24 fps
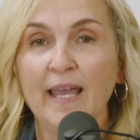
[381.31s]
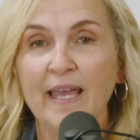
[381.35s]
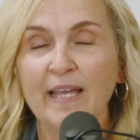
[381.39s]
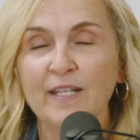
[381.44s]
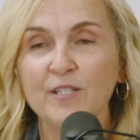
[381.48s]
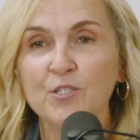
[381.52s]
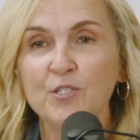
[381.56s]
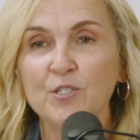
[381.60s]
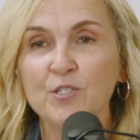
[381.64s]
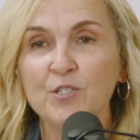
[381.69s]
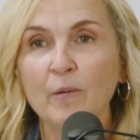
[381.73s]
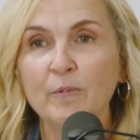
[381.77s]

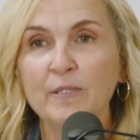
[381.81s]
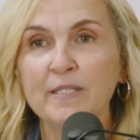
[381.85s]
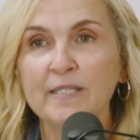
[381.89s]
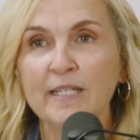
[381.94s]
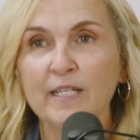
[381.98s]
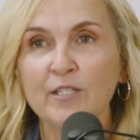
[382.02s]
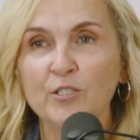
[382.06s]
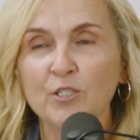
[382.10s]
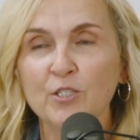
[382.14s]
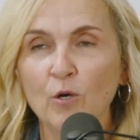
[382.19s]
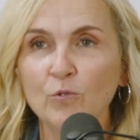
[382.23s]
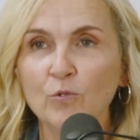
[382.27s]
And so I would
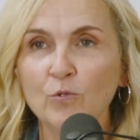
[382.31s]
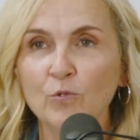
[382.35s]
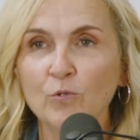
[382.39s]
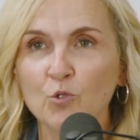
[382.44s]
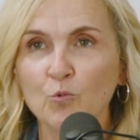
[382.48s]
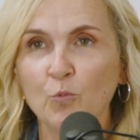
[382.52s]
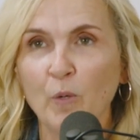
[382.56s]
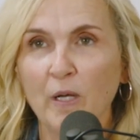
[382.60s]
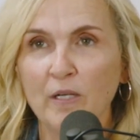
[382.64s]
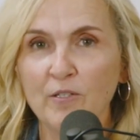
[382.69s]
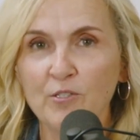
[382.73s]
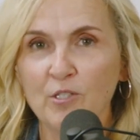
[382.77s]
say, don't
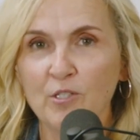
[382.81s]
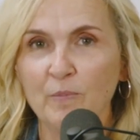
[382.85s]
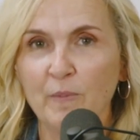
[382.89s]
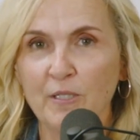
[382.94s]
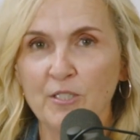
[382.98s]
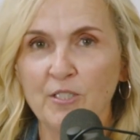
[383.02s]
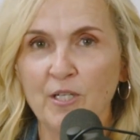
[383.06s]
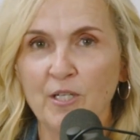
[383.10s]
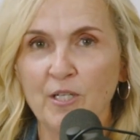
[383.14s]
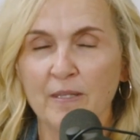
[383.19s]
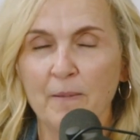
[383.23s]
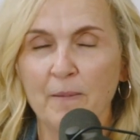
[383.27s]
dwell so
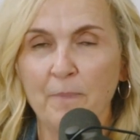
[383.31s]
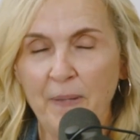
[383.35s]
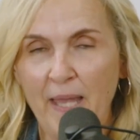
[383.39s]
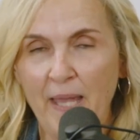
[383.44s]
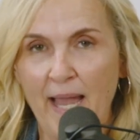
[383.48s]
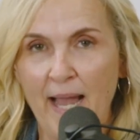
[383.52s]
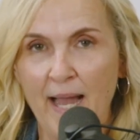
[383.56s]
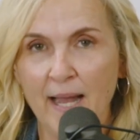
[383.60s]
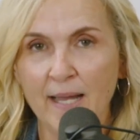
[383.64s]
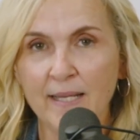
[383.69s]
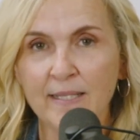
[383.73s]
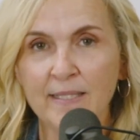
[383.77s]
much on the
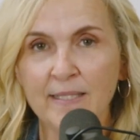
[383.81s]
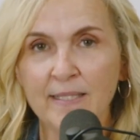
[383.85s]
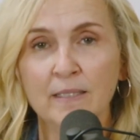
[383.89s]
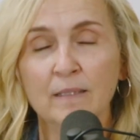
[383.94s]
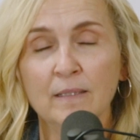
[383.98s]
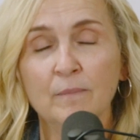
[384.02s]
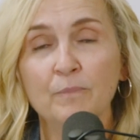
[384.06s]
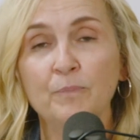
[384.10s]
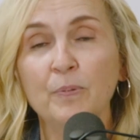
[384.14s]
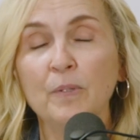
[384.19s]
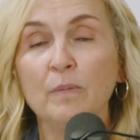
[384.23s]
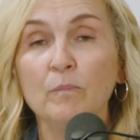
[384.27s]

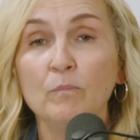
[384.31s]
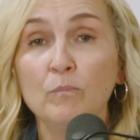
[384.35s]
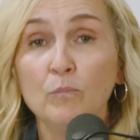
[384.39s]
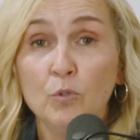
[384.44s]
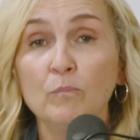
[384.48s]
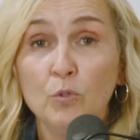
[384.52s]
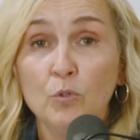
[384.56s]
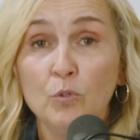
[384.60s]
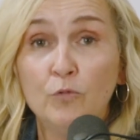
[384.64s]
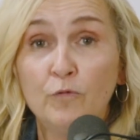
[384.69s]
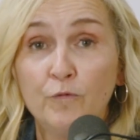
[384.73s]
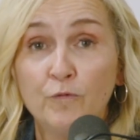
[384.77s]
past, but
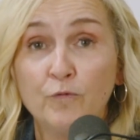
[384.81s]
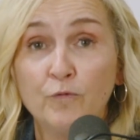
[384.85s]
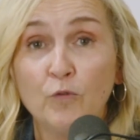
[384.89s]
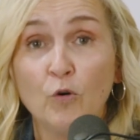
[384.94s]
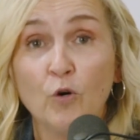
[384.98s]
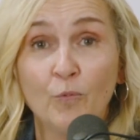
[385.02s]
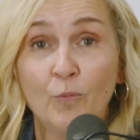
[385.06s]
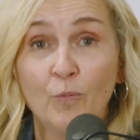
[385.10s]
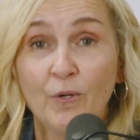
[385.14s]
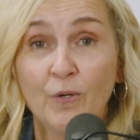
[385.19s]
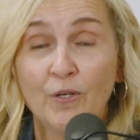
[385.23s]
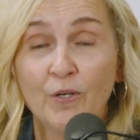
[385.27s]
move
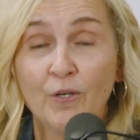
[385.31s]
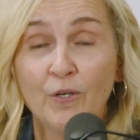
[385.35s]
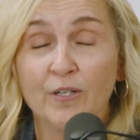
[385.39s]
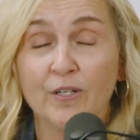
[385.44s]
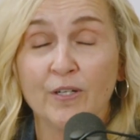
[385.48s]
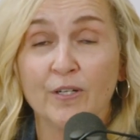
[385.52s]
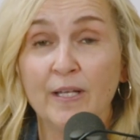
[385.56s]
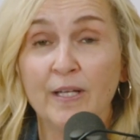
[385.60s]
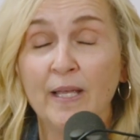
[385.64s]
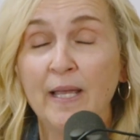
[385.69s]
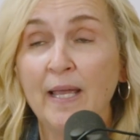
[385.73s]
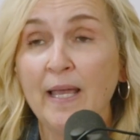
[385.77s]

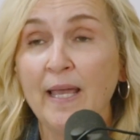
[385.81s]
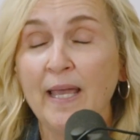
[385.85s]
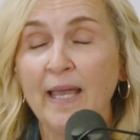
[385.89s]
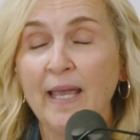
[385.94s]
forward.